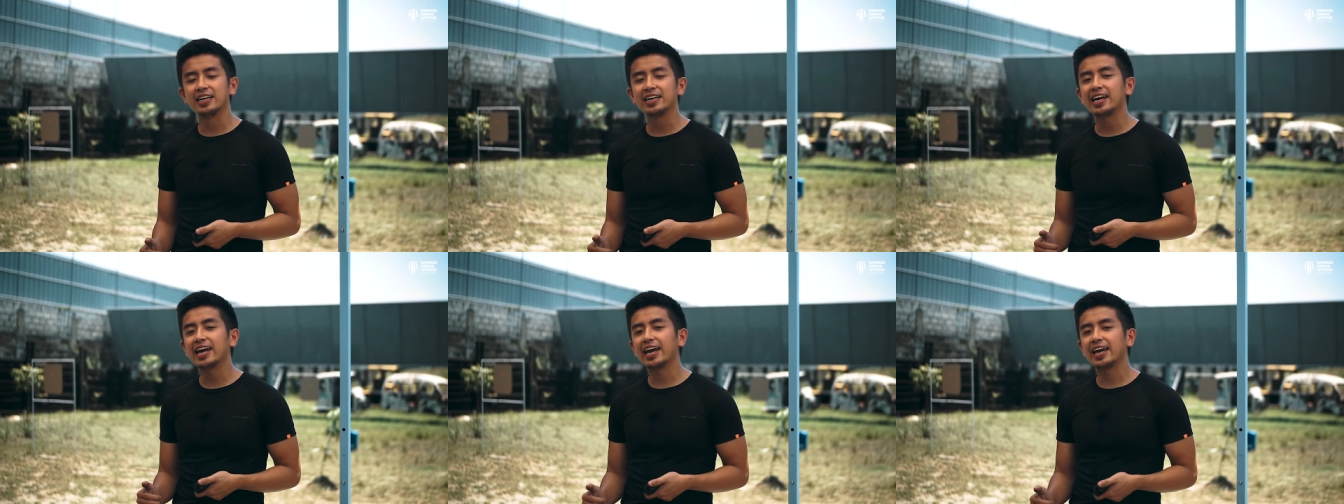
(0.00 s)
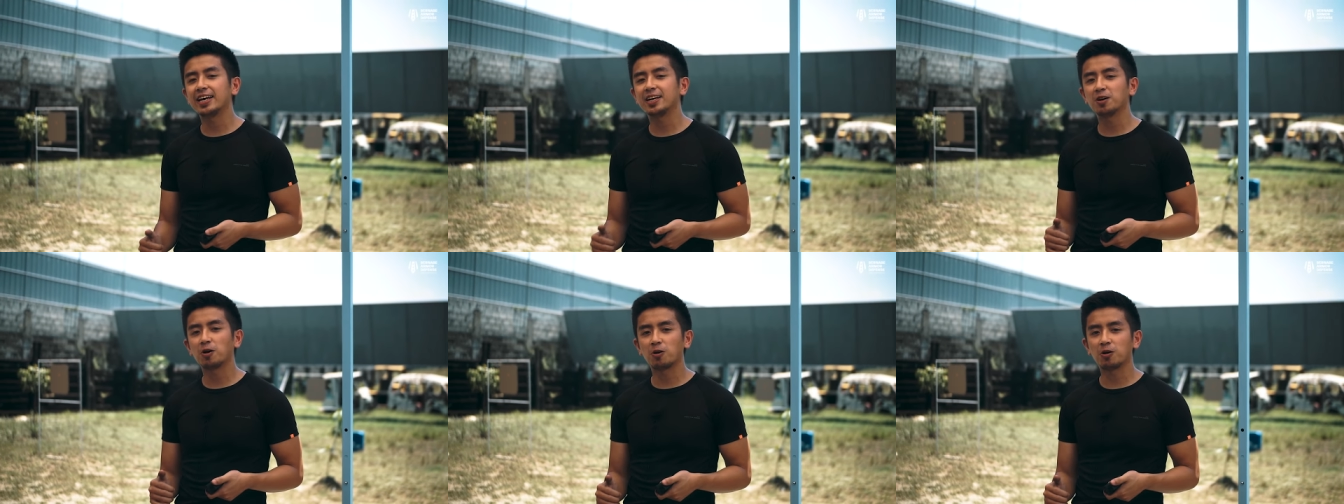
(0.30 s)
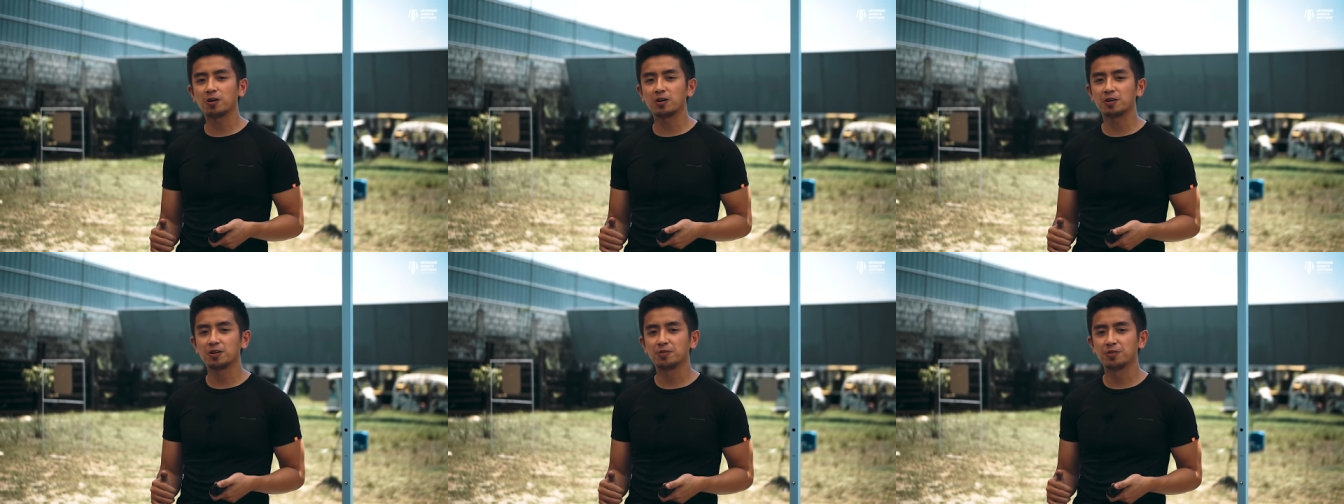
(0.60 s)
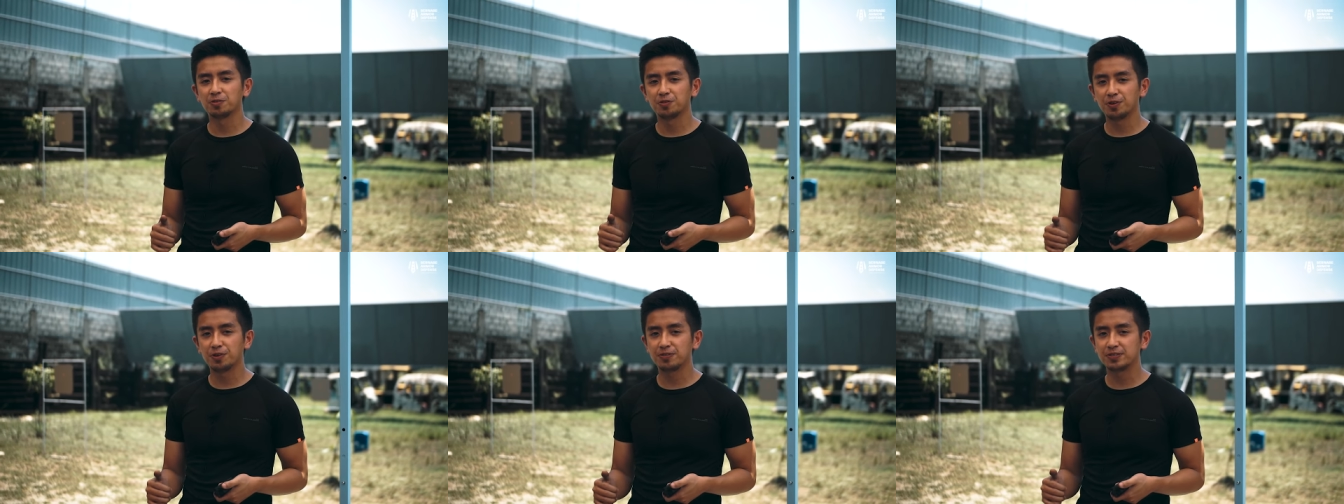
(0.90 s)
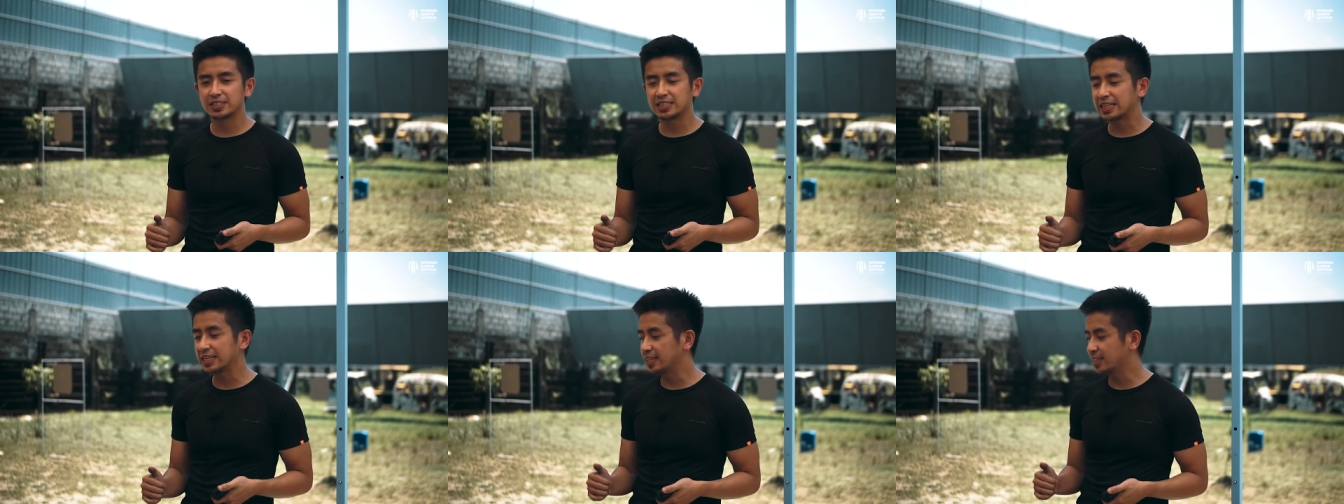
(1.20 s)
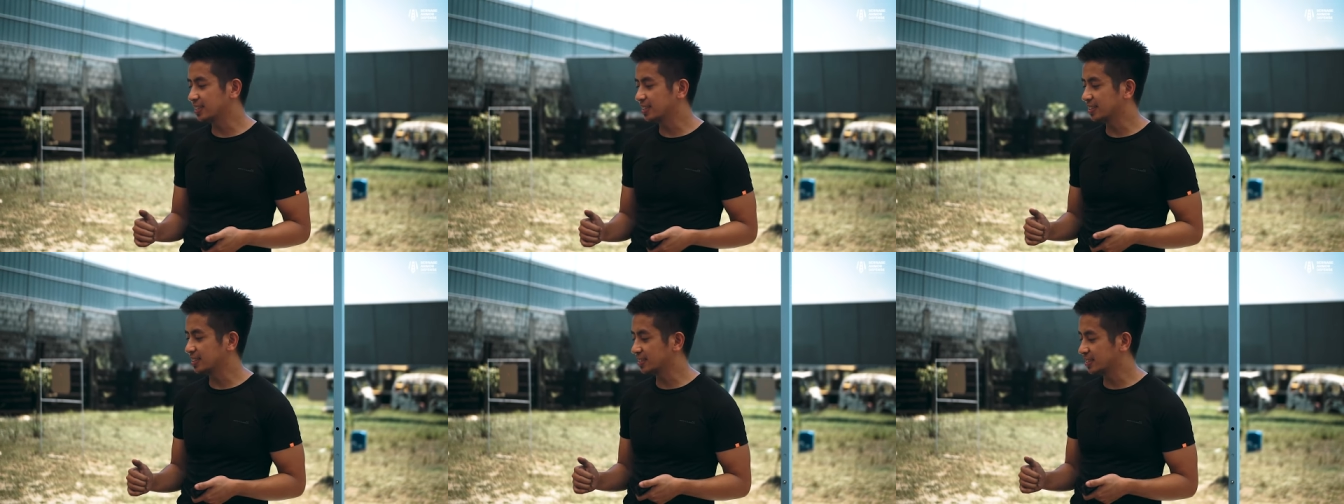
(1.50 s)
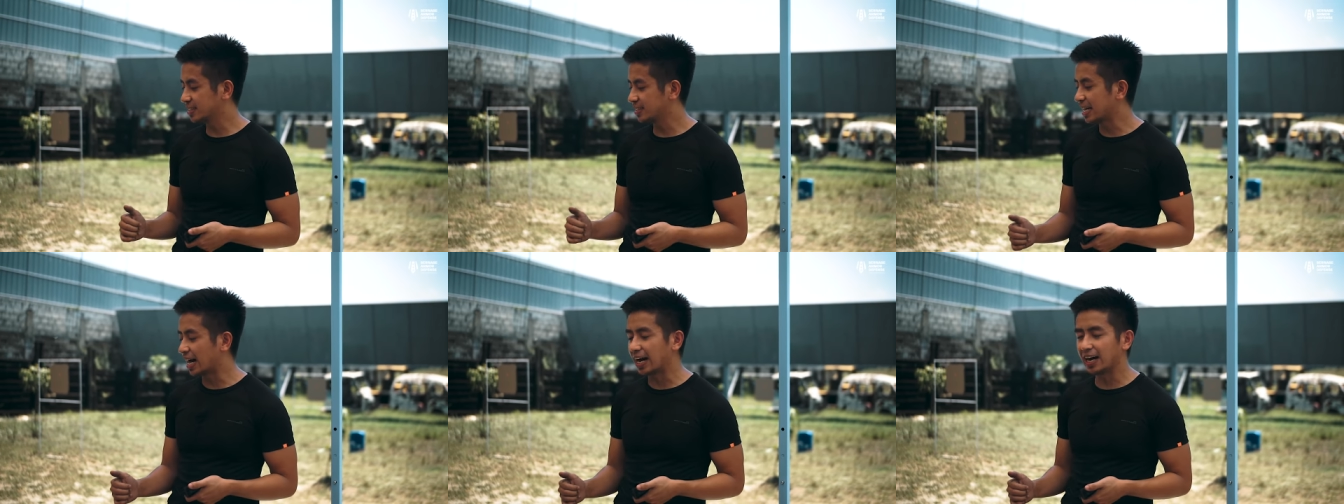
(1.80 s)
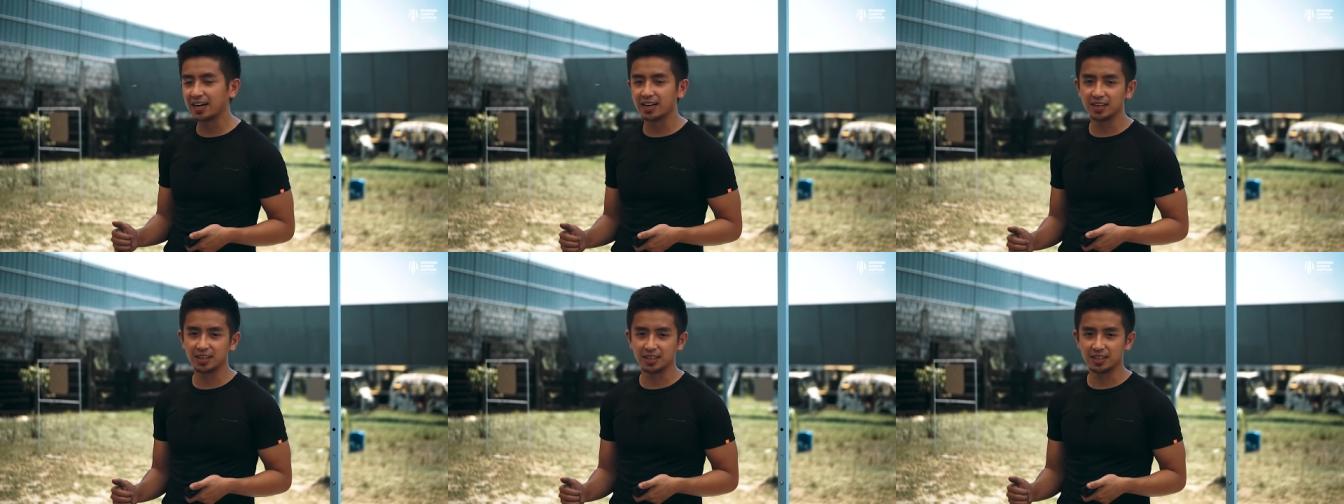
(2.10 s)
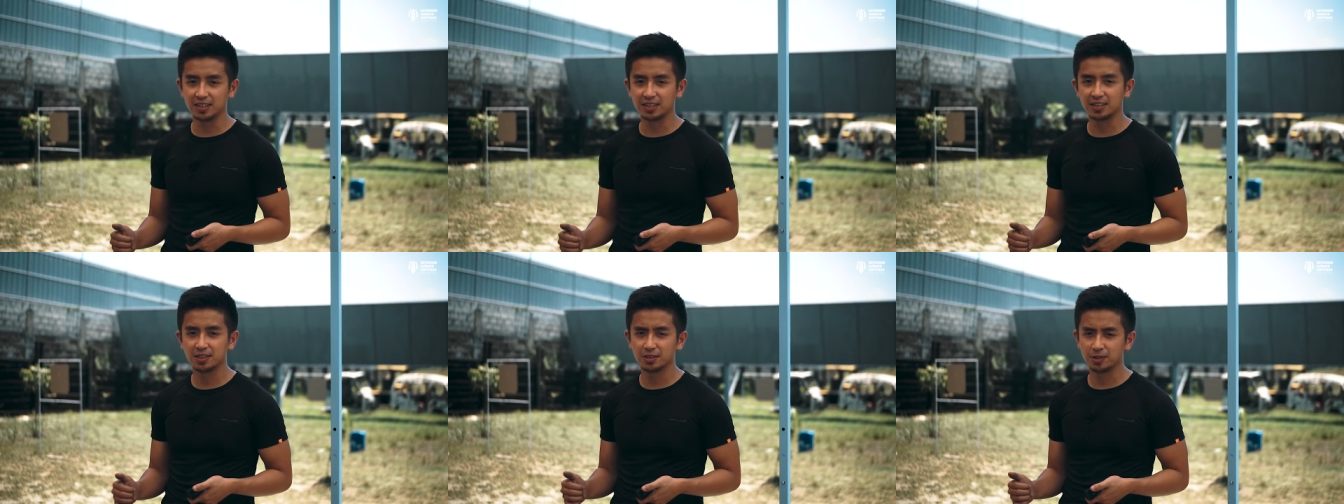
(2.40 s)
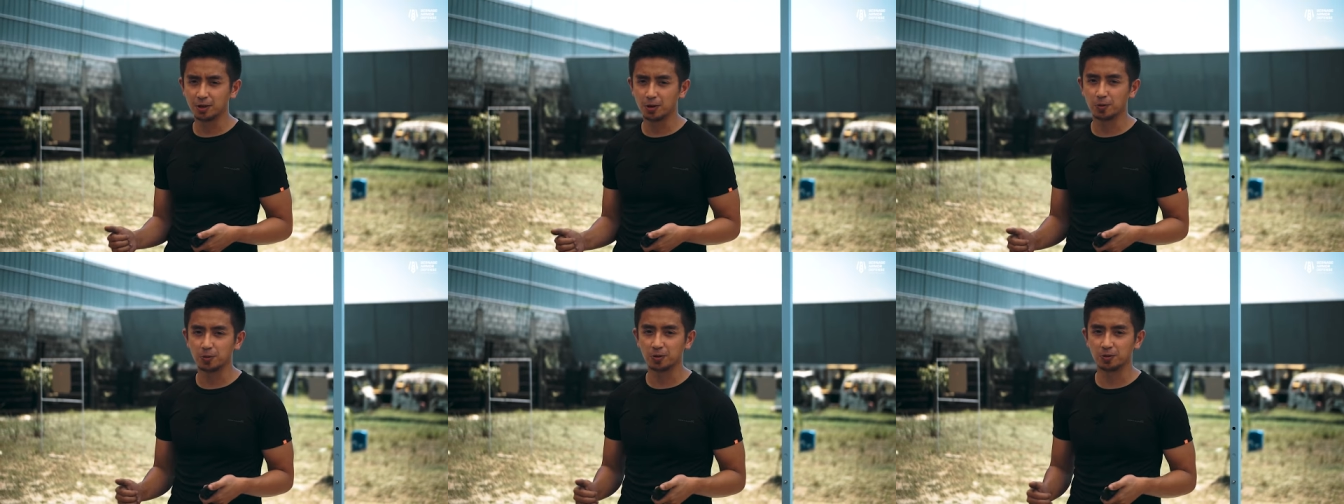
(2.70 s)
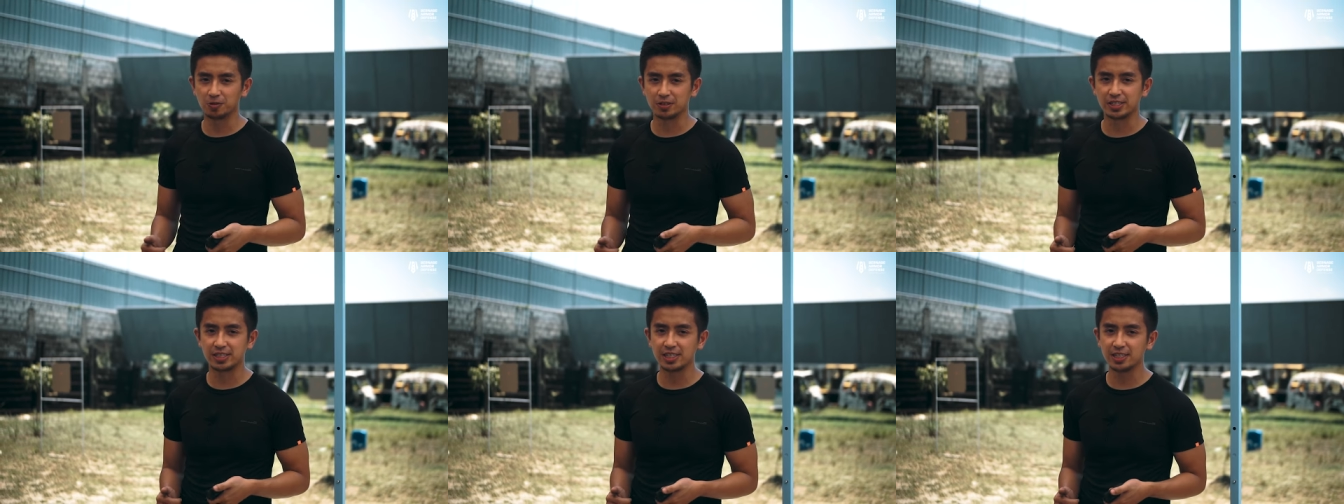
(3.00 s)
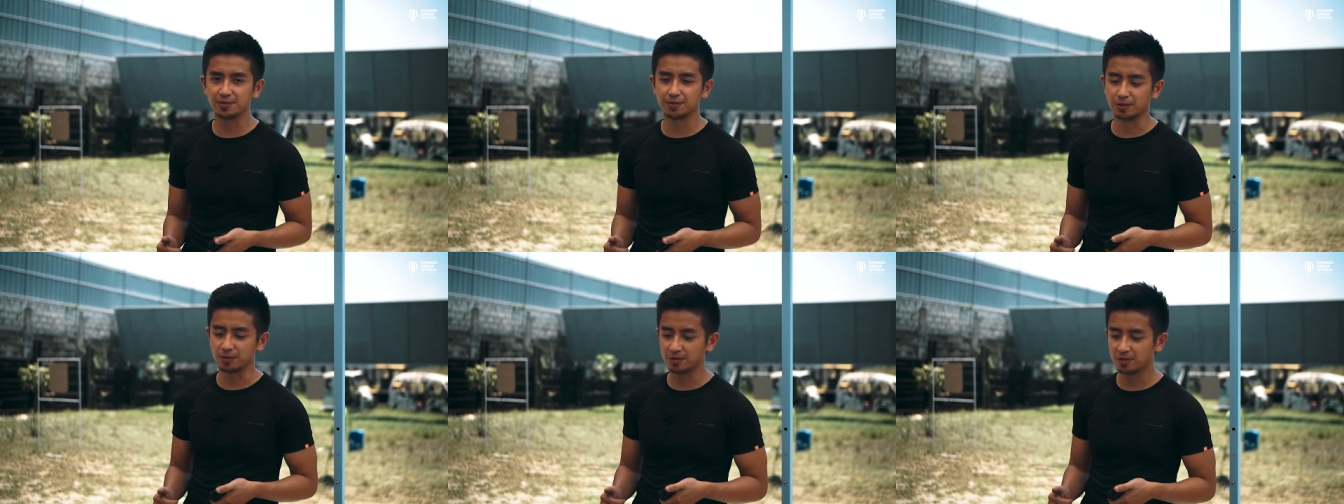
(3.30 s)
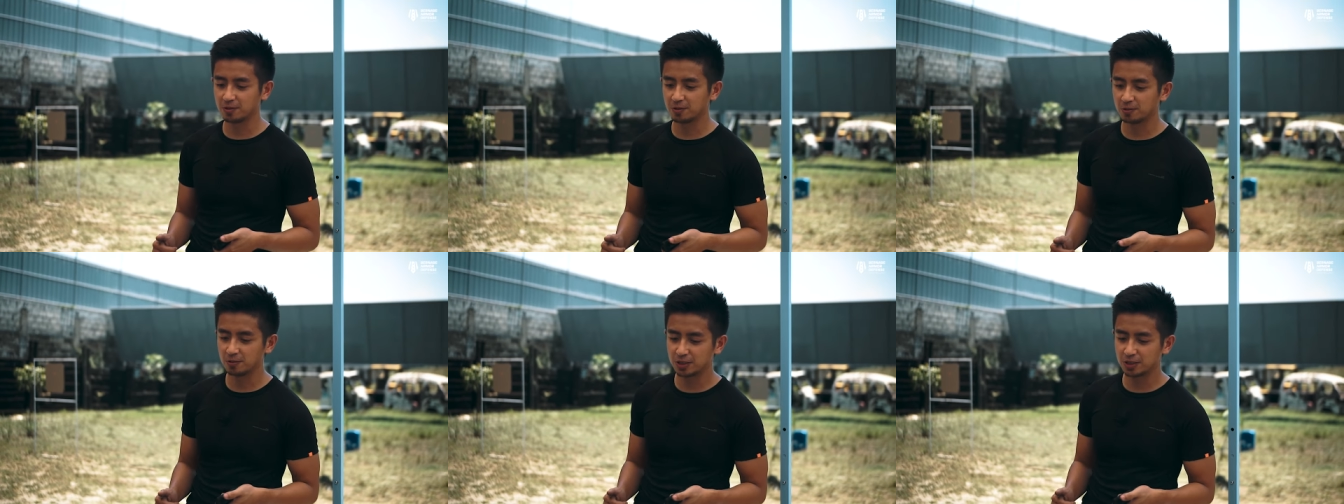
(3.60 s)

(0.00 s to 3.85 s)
an A R fifteen style lower receiver,